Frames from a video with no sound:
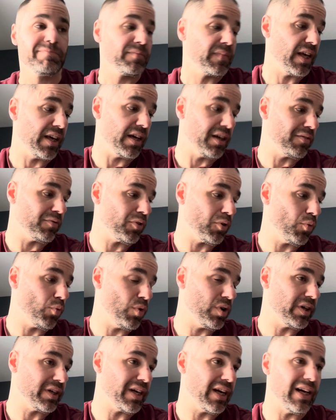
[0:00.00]
And for
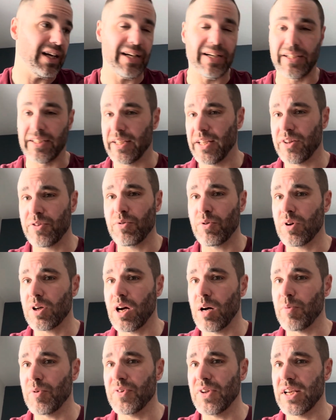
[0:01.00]
one guy to get through a
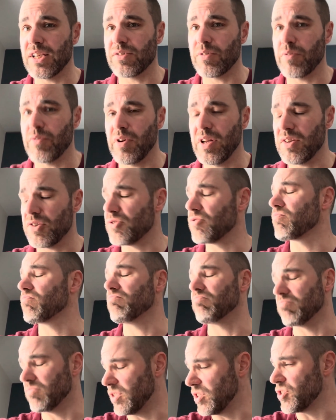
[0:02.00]
couple days of events,
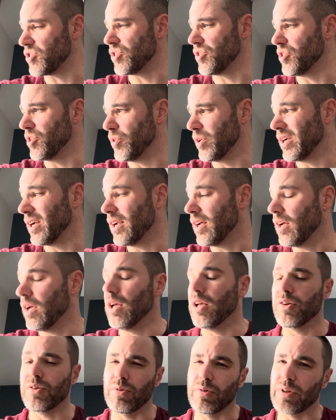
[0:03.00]
this should do it.
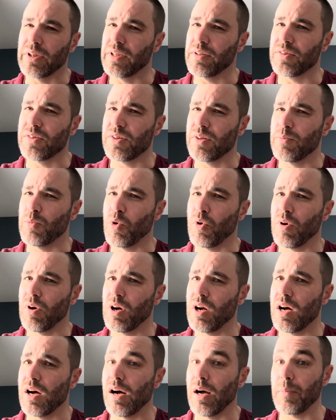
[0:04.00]
So we'll get some more
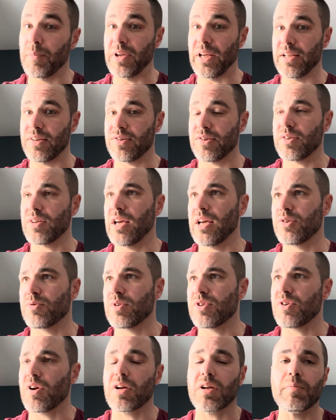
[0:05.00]
uh, updates as we
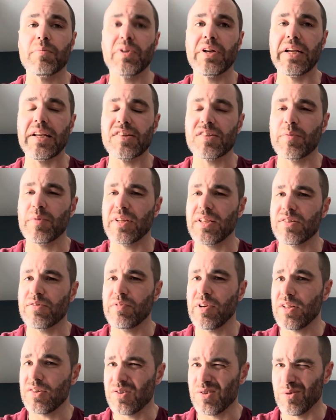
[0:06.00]
start completing some of these
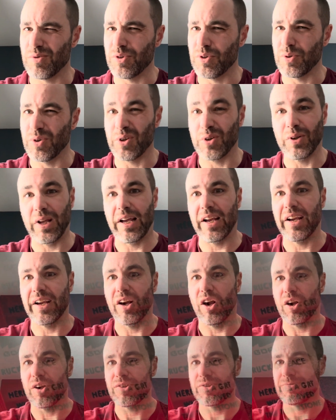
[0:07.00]
events and do little
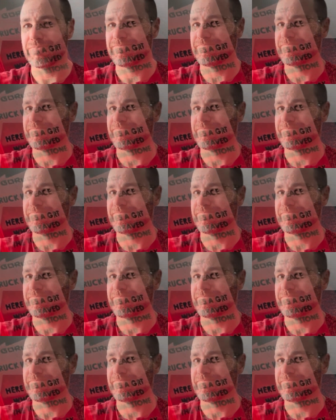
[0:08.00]
AARs.